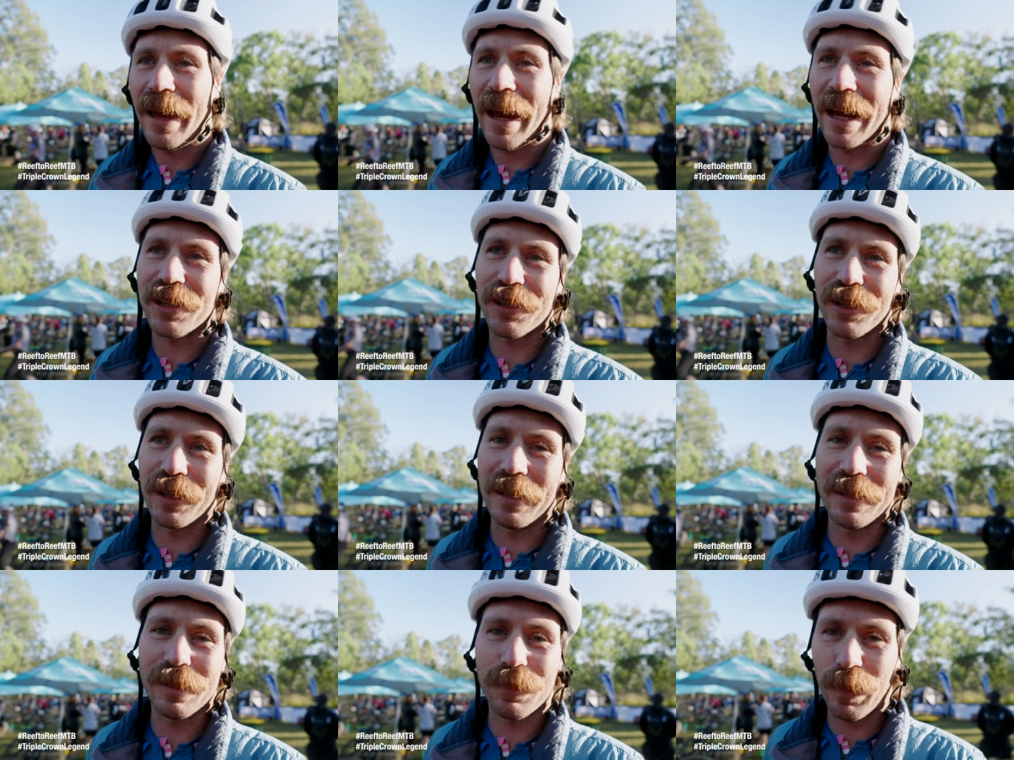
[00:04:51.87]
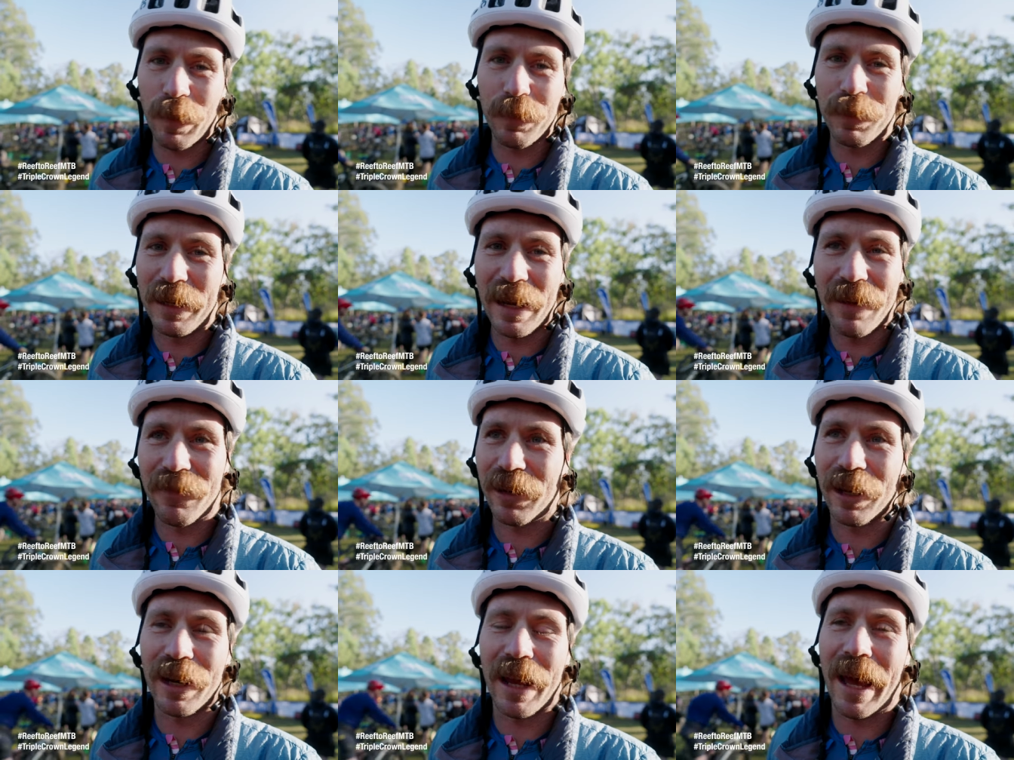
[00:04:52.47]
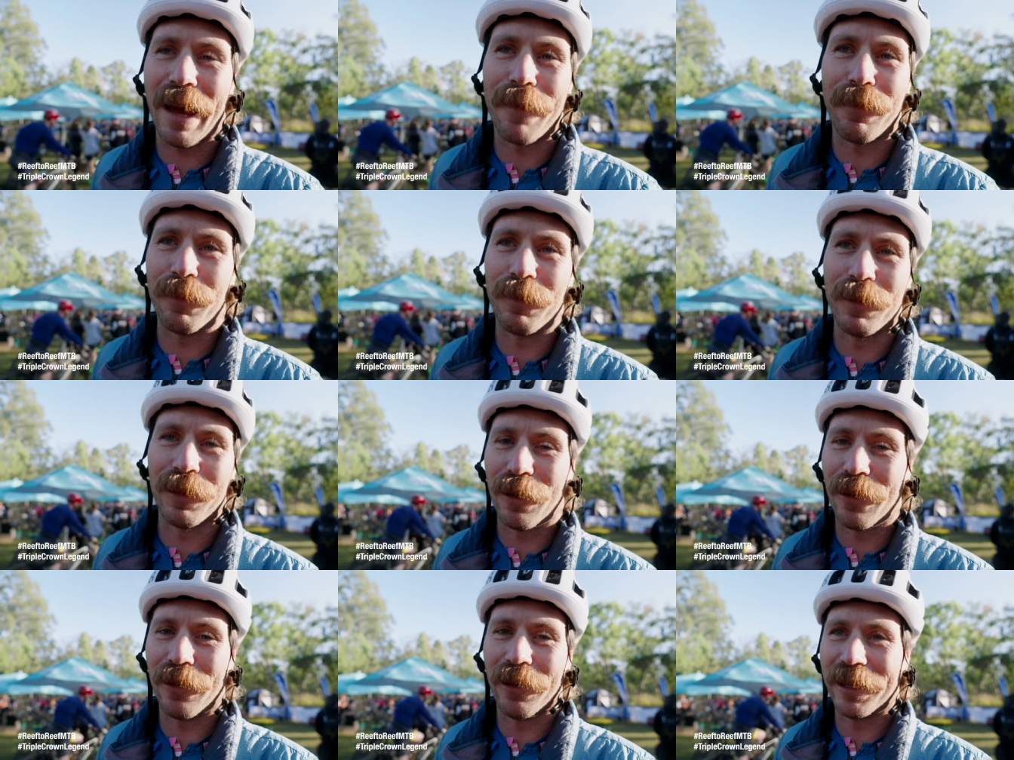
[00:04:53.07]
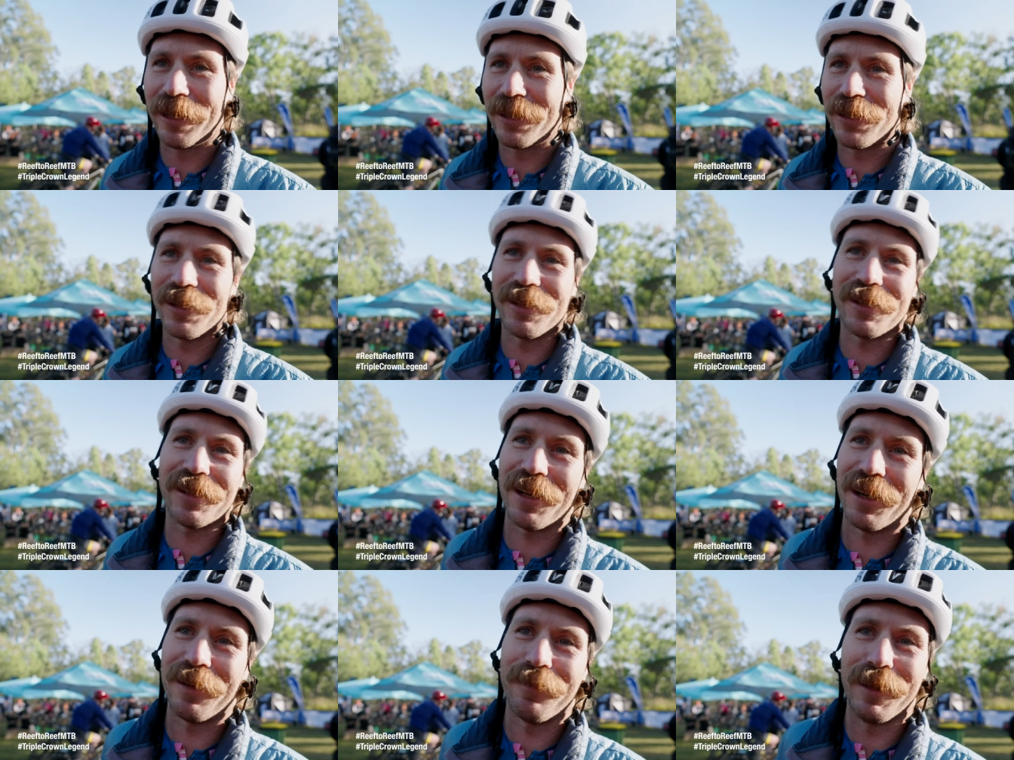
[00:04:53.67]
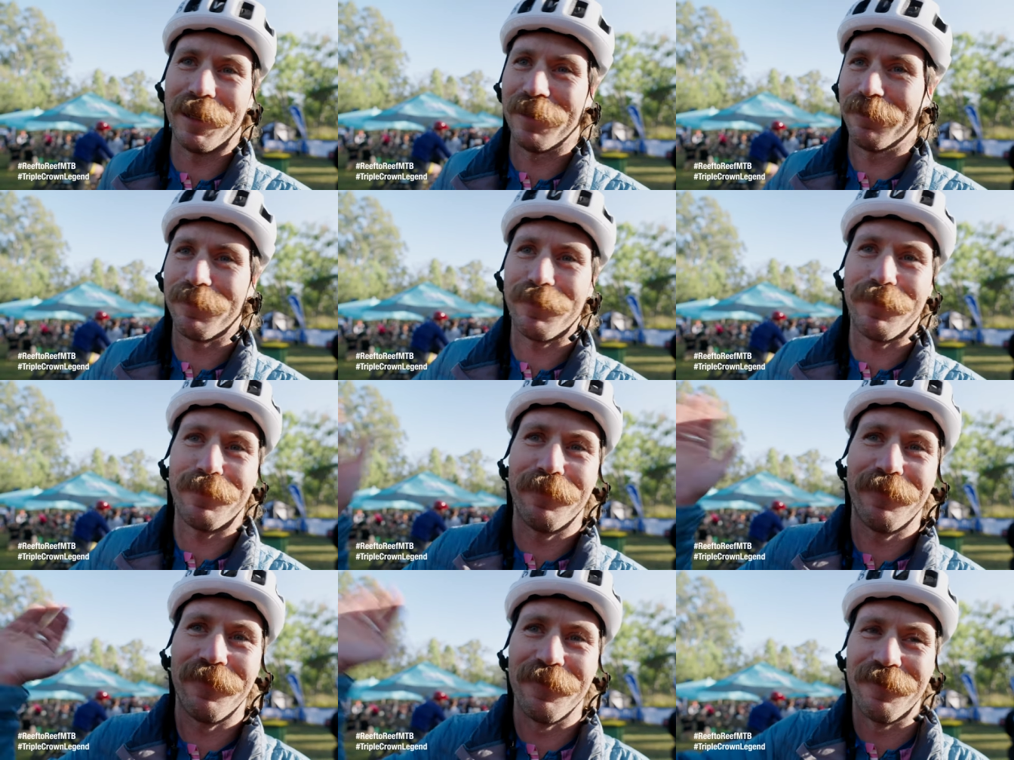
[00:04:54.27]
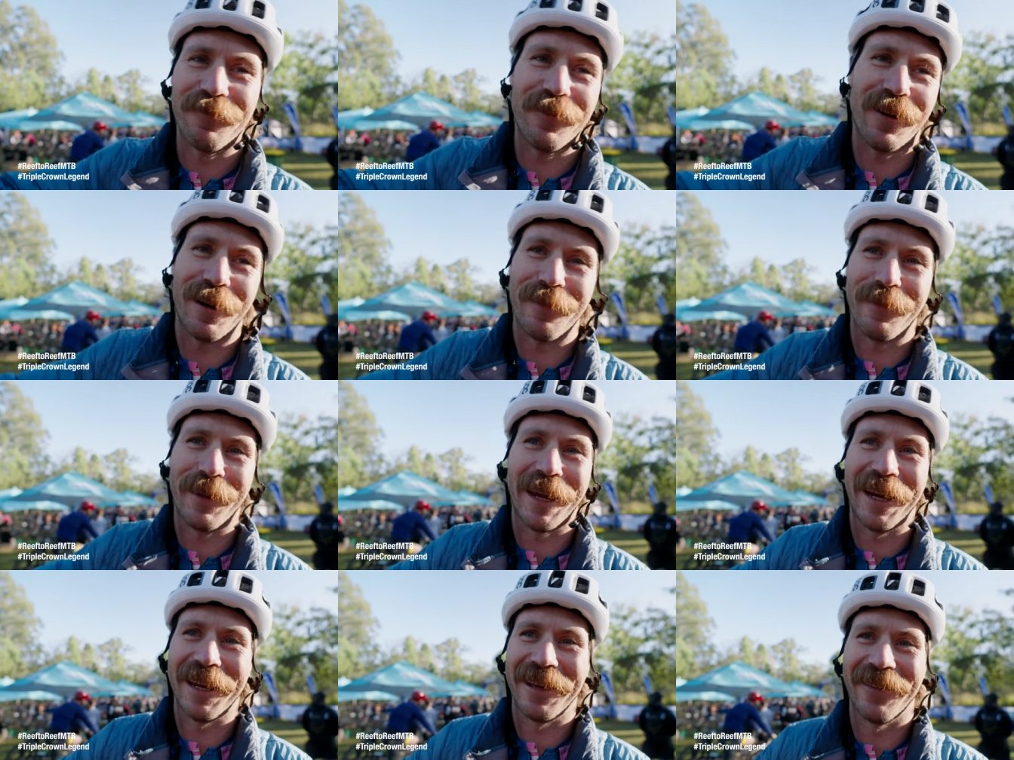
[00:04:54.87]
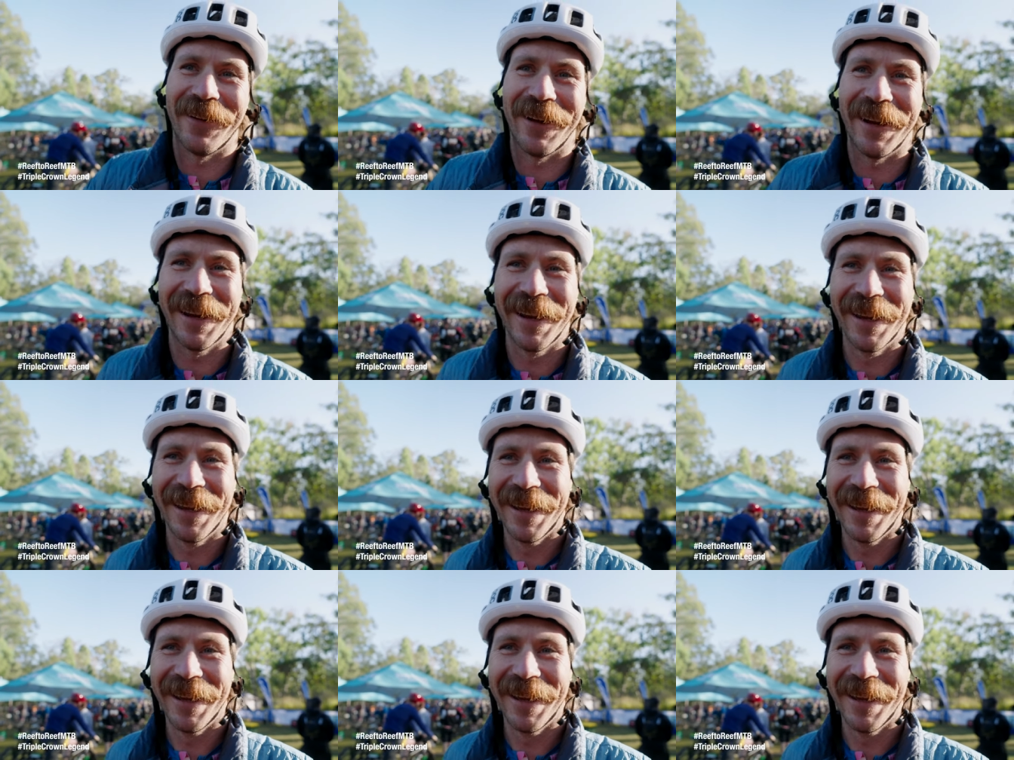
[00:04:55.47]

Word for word: Actually, it's probably never gonna happen with Holly. She's gonna be in front of me anyway.